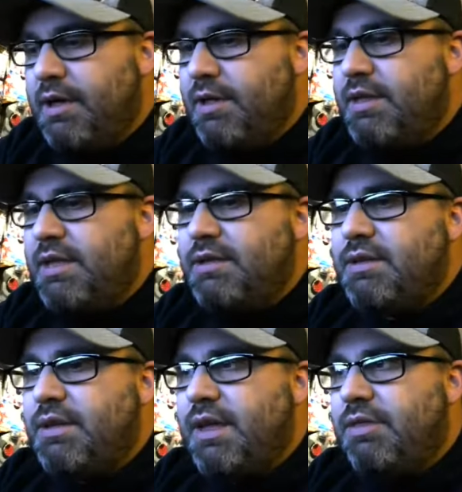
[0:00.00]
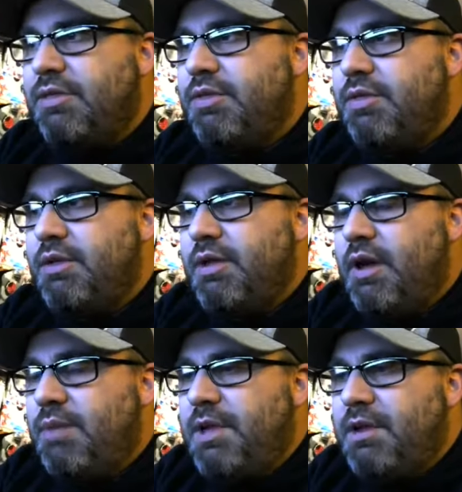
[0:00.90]
then
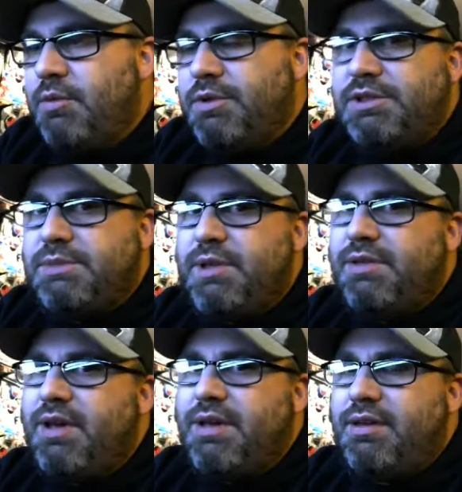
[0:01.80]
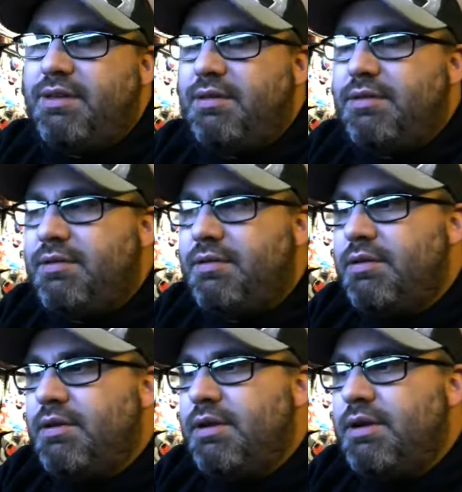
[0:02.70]
I mean, it would just be like
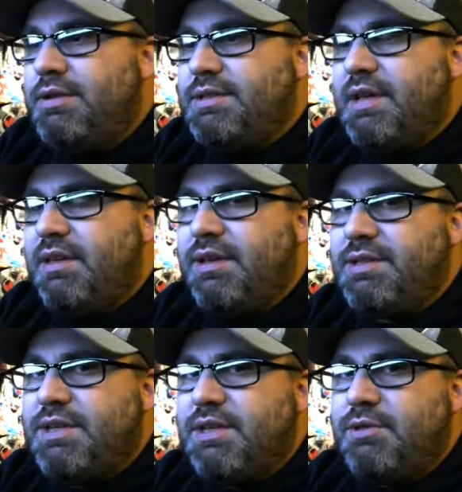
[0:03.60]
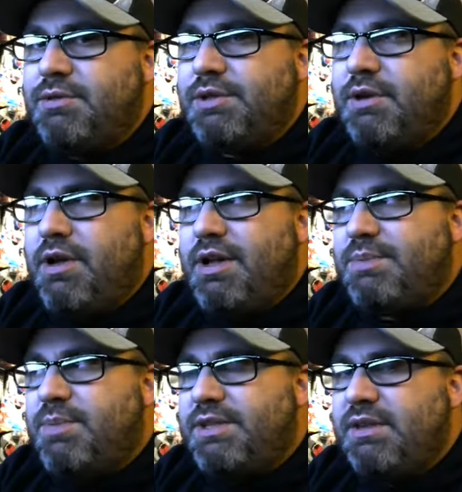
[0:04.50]
telling it to use your
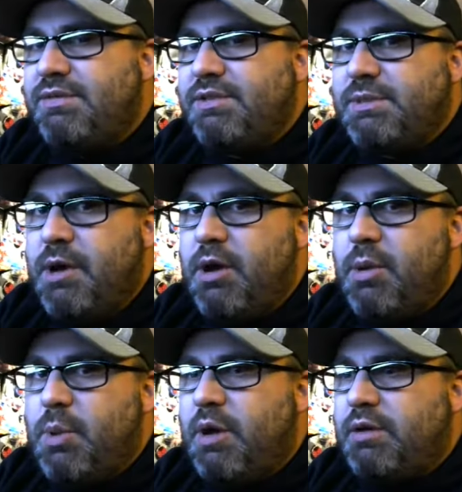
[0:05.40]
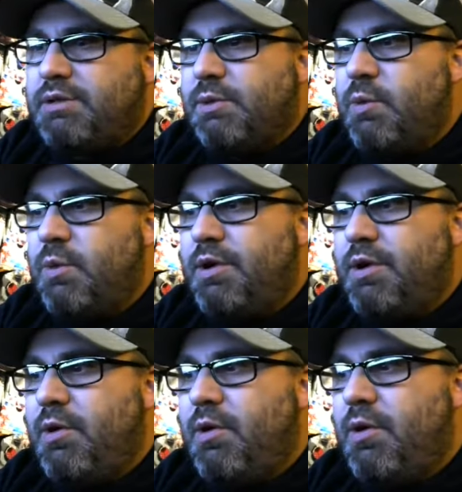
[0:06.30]
SB7 spirit box or
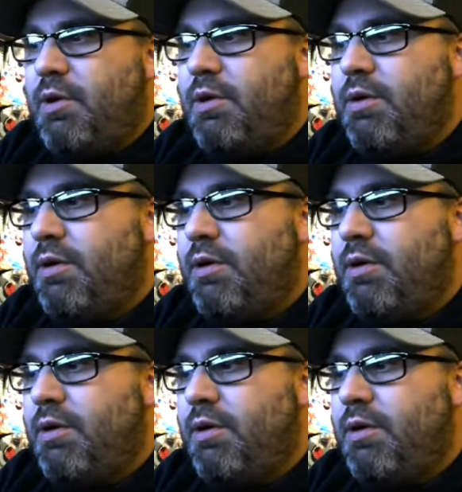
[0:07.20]
your